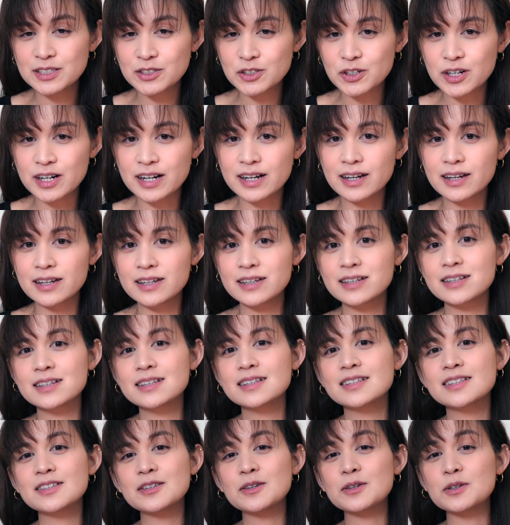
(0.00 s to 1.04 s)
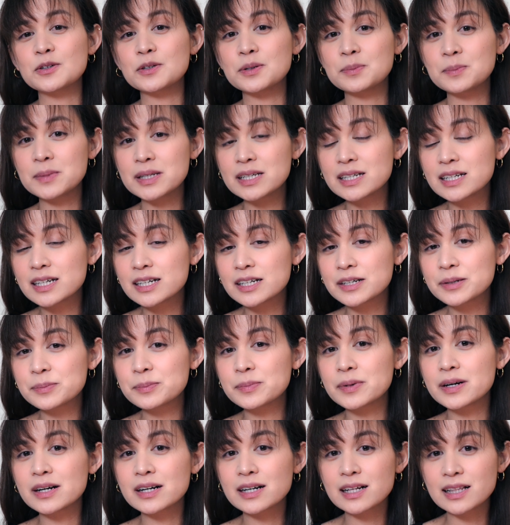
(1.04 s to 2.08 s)
try. Go to a meetup,
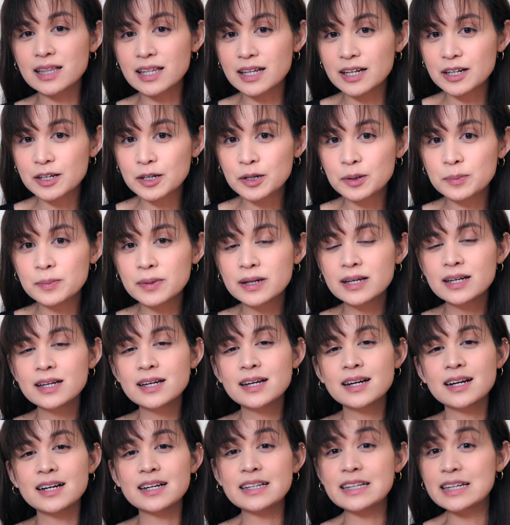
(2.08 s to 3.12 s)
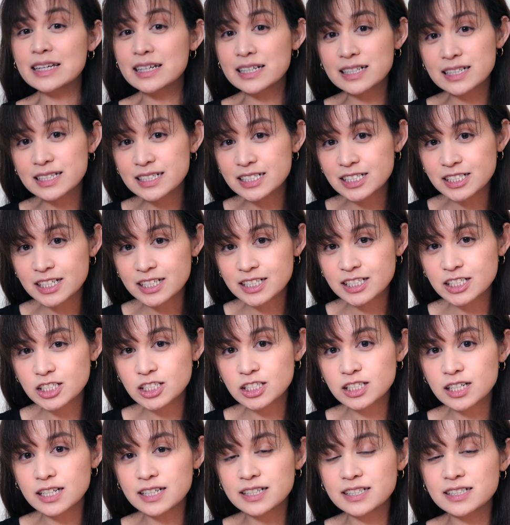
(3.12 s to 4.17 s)
a club, an English
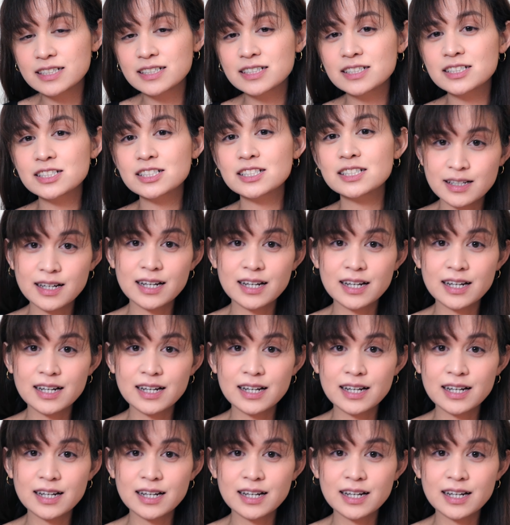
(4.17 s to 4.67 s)
exchange.